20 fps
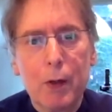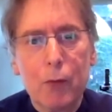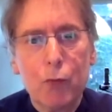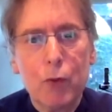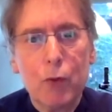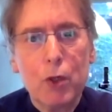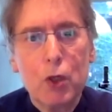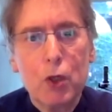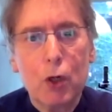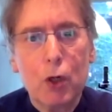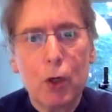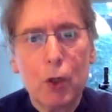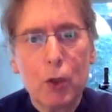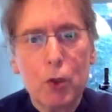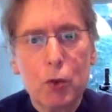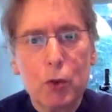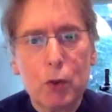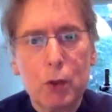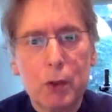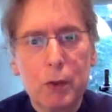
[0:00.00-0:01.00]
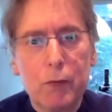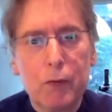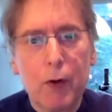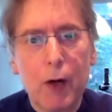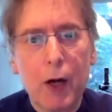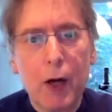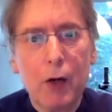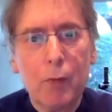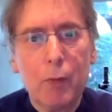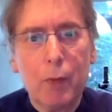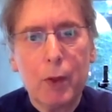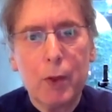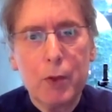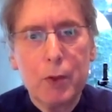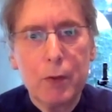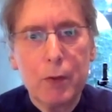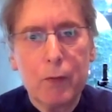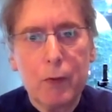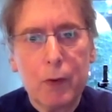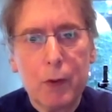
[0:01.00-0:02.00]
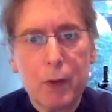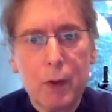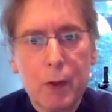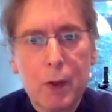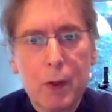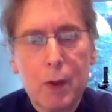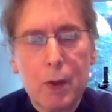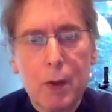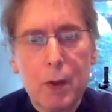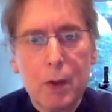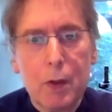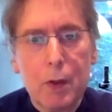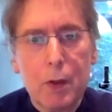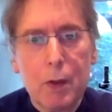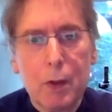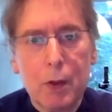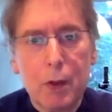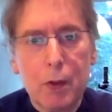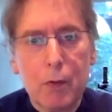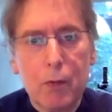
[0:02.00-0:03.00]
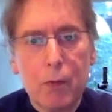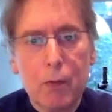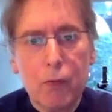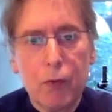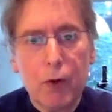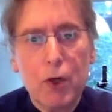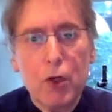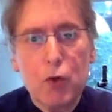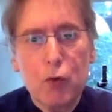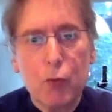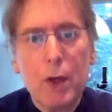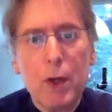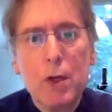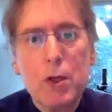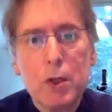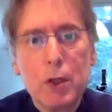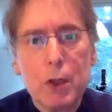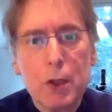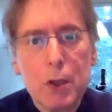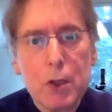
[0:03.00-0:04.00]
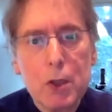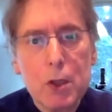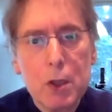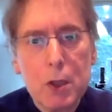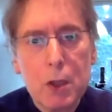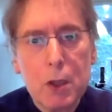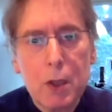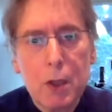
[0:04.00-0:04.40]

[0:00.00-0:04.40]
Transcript: rich cultural environment of the French Renaissance,